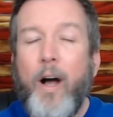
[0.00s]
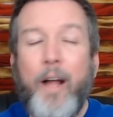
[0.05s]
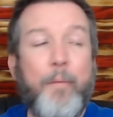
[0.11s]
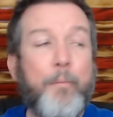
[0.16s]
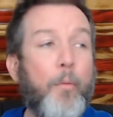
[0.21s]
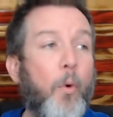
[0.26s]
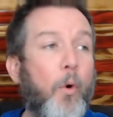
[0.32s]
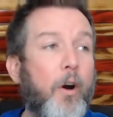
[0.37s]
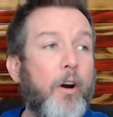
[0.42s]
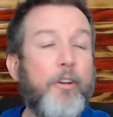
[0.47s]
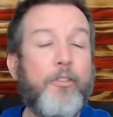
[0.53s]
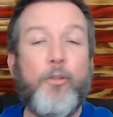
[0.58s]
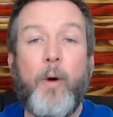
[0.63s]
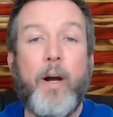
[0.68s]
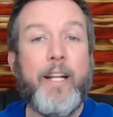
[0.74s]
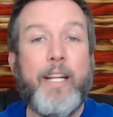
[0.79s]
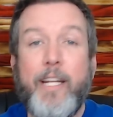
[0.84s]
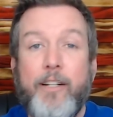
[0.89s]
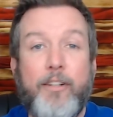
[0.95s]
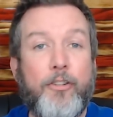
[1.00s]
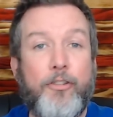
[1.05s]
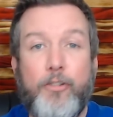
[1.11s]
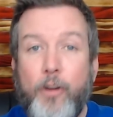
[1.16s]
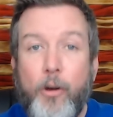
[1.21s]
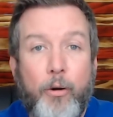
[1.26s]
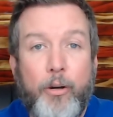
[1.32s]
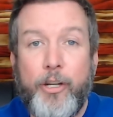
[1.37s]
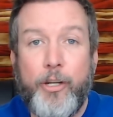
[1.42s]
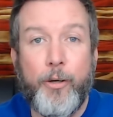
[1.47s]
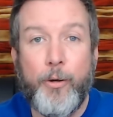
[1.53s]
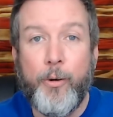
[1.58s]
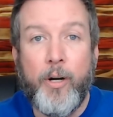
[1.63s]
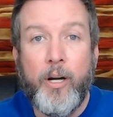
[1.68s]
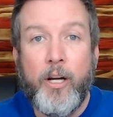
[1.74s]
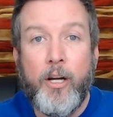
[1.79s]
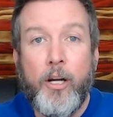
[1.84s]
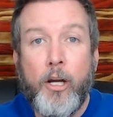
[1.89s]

What more do I need to show you?